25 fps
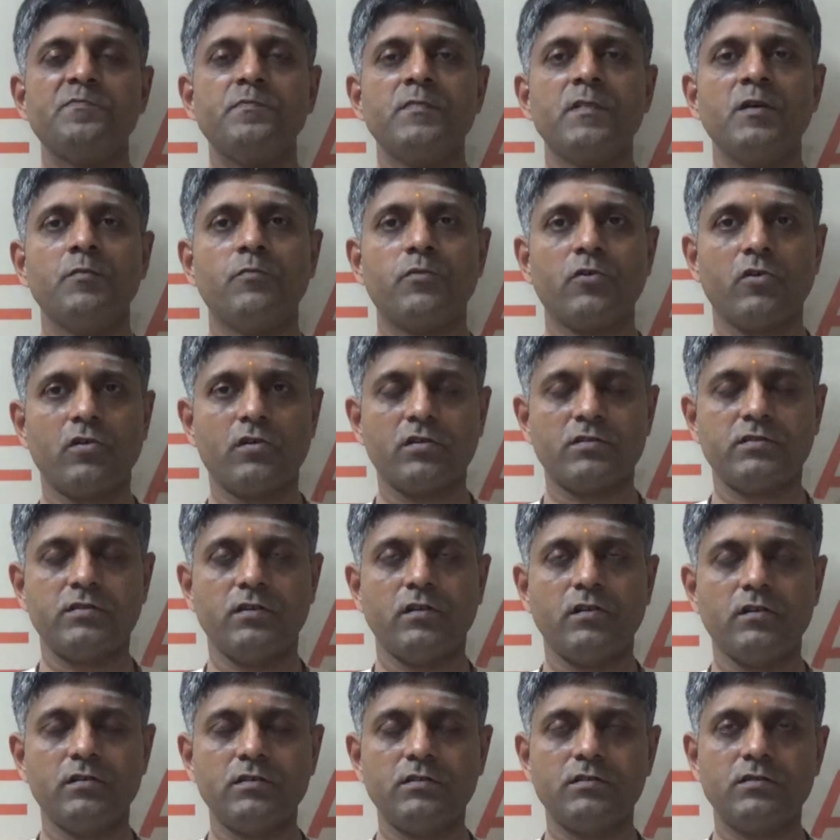
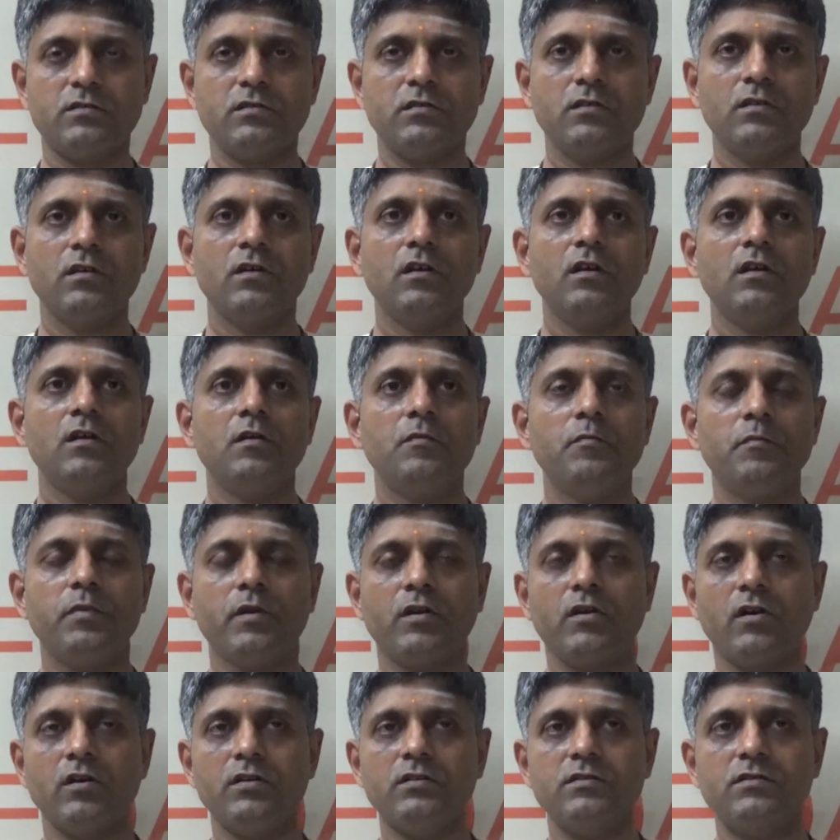Protesiláus
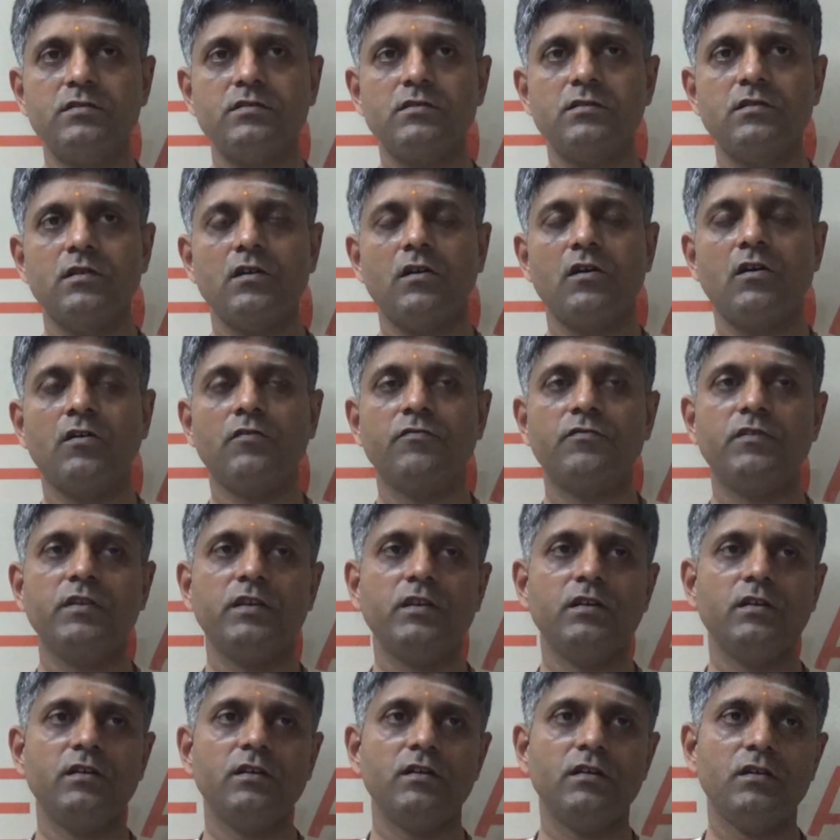because of
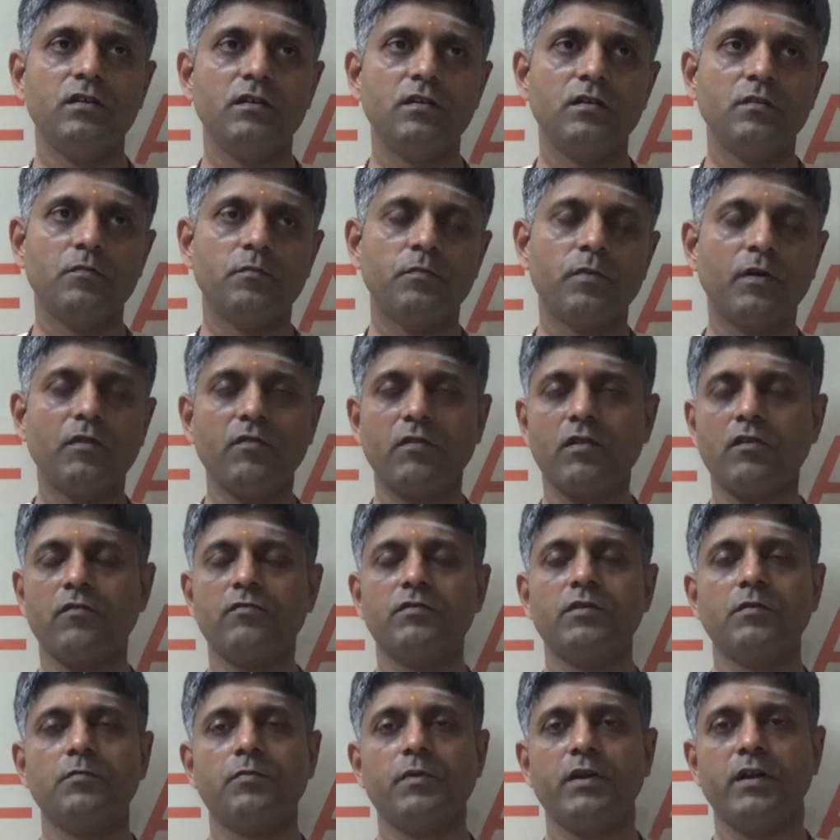the power of
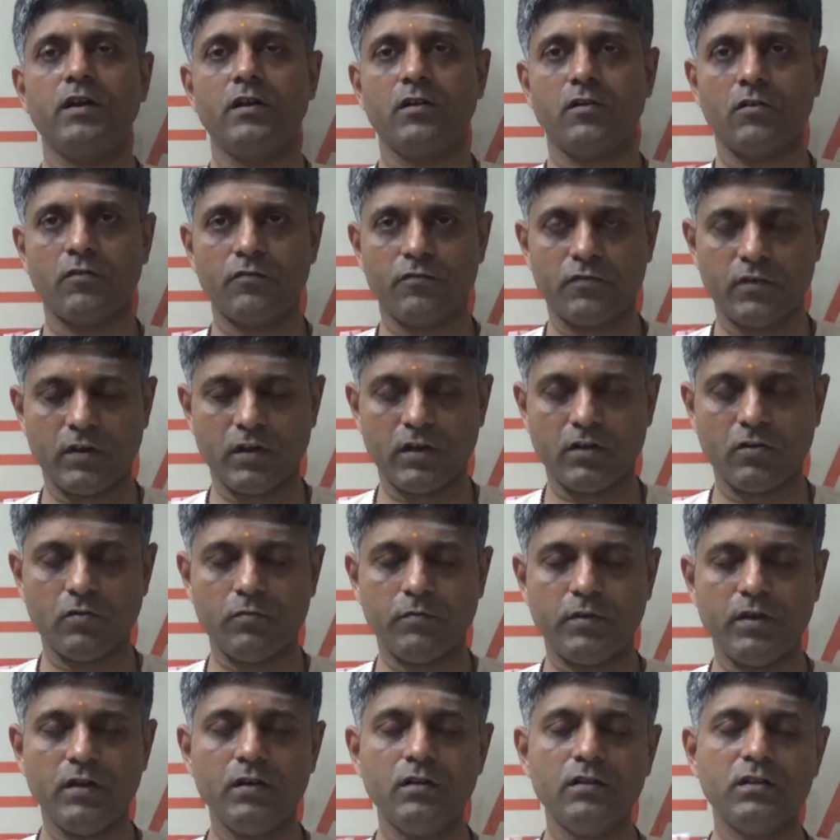the prayer of
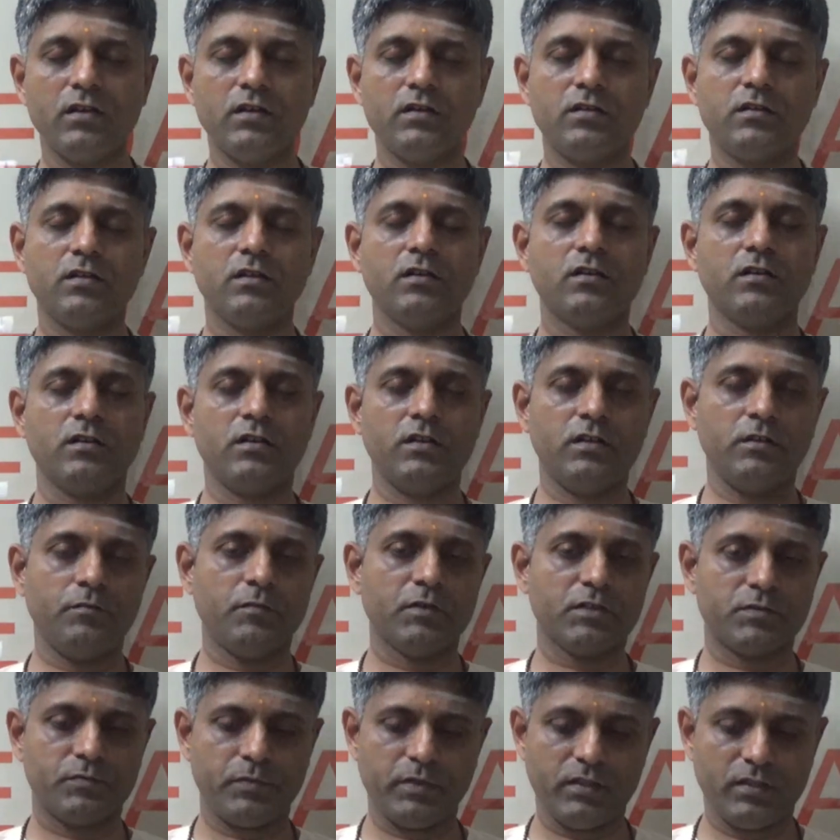Laodamia, that he
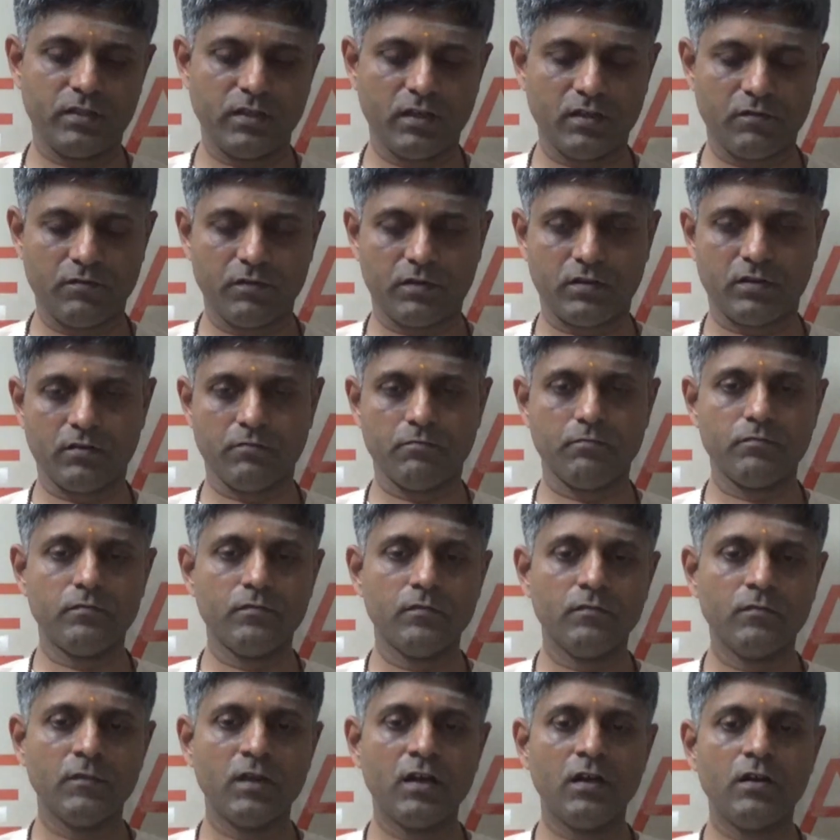must be there with him.
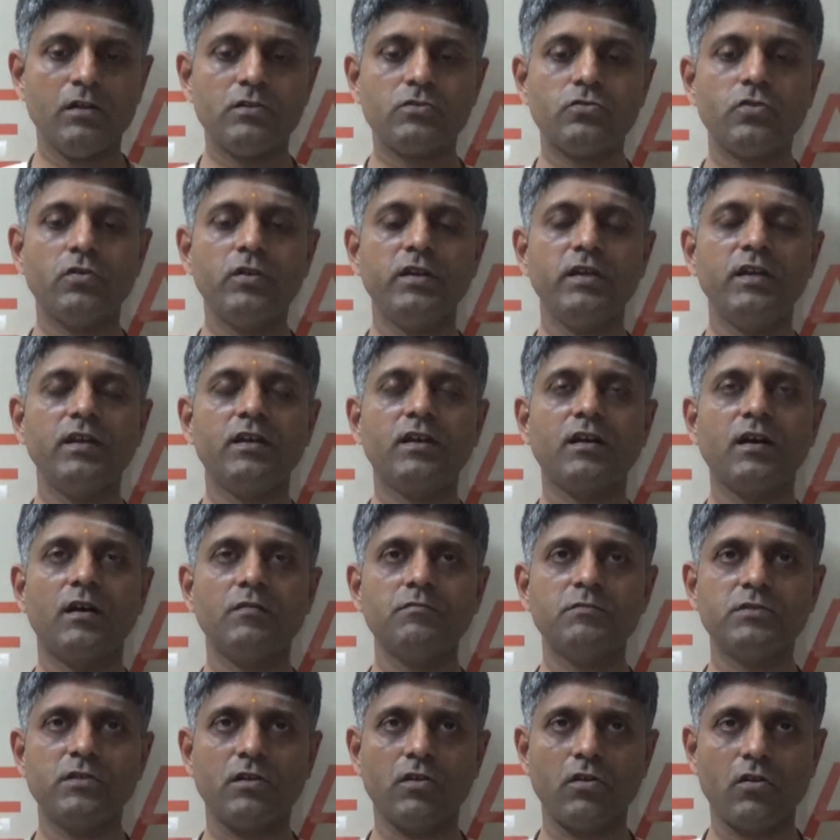So he
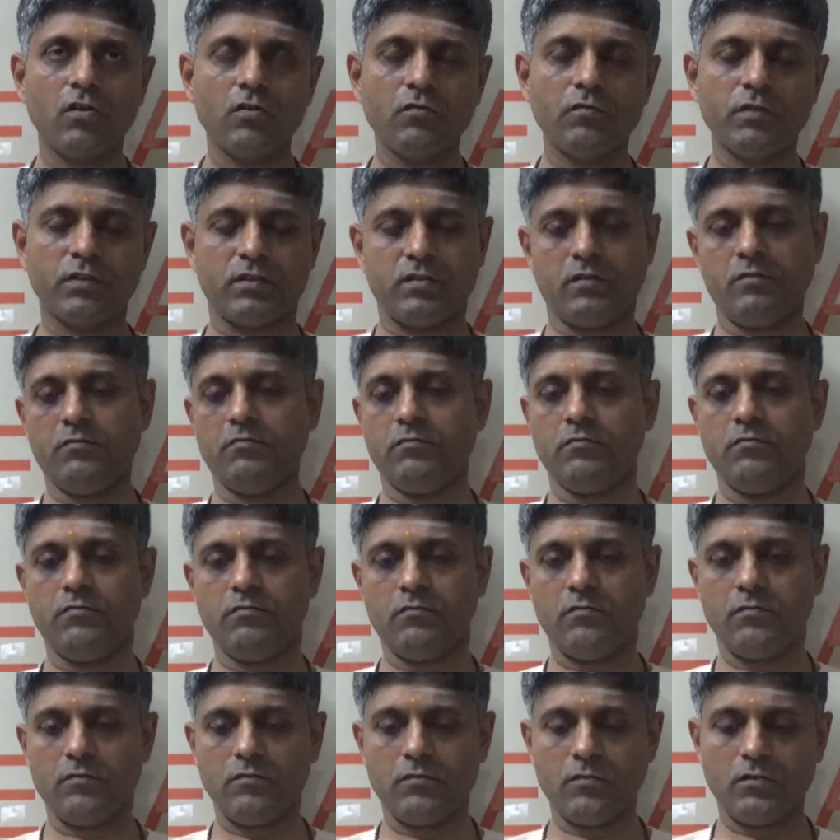comes along with him
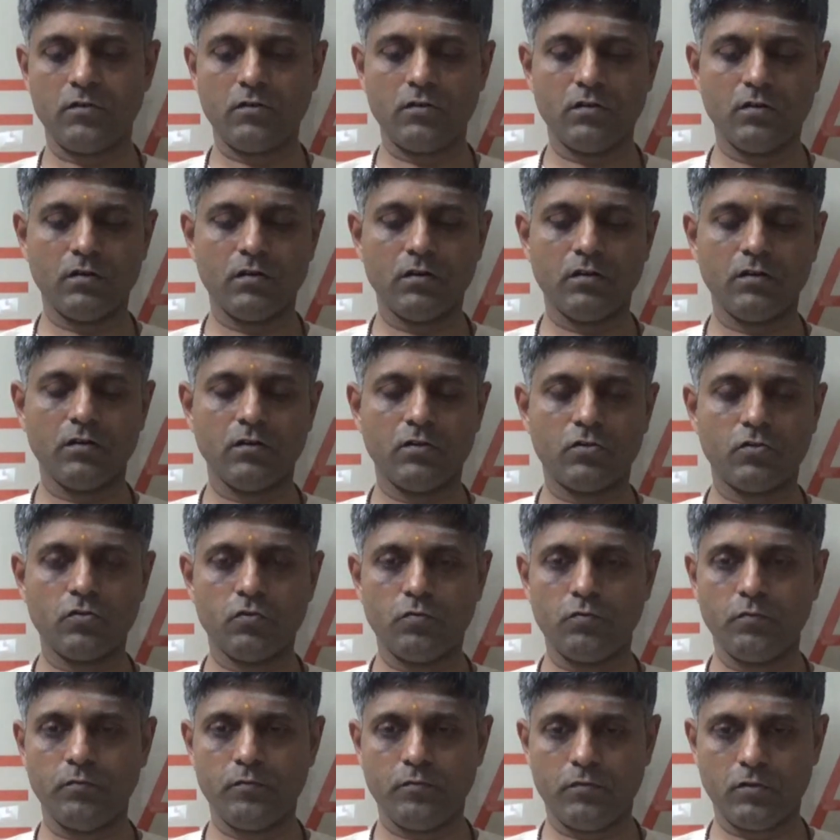
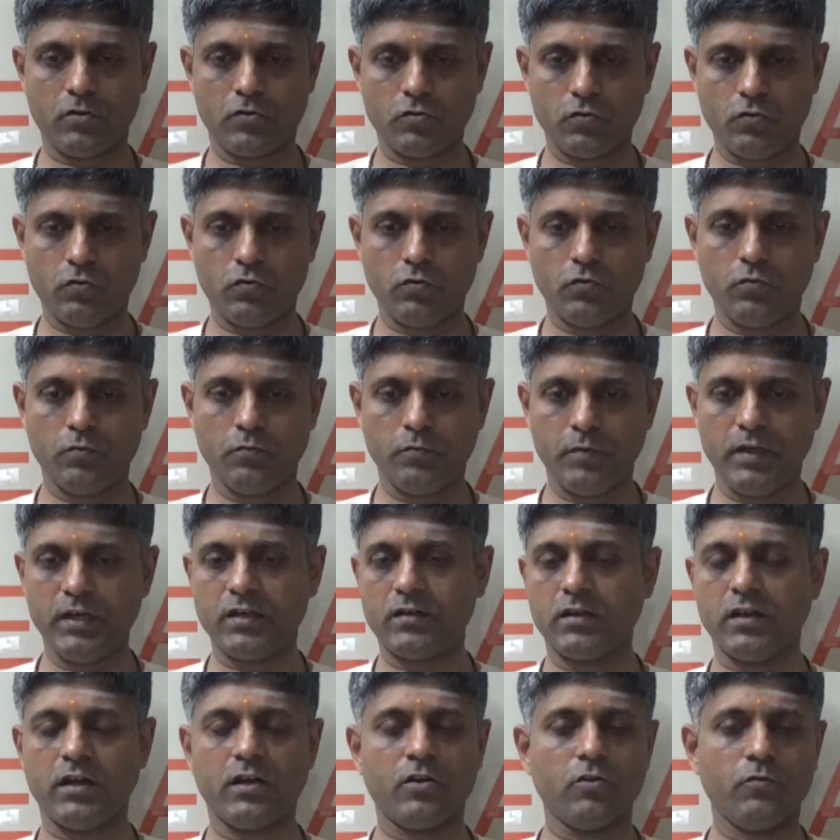to meet
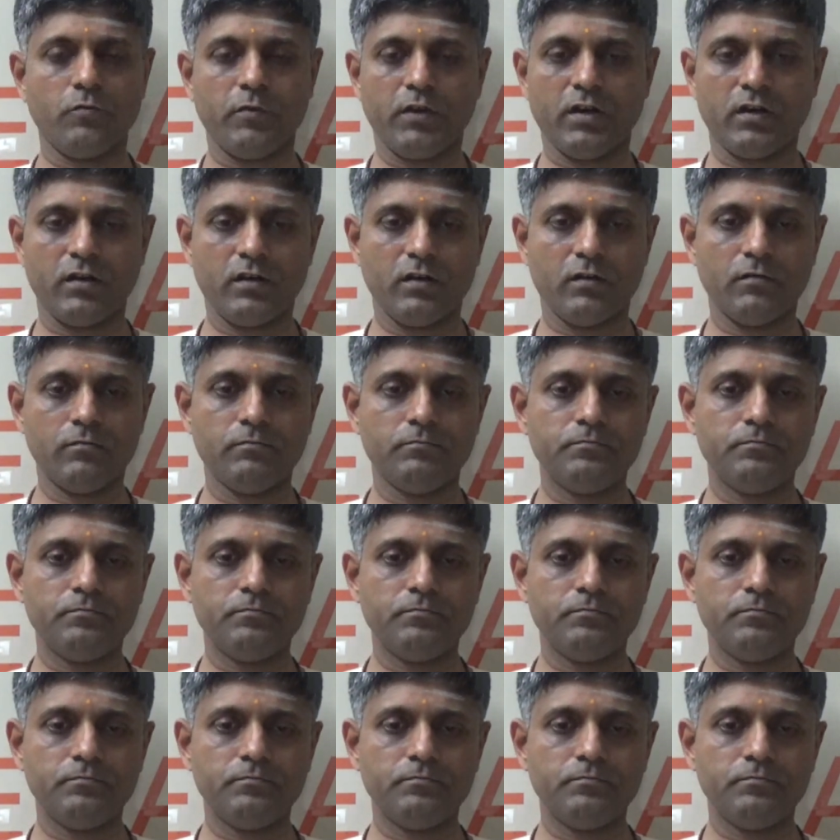Laodamia here.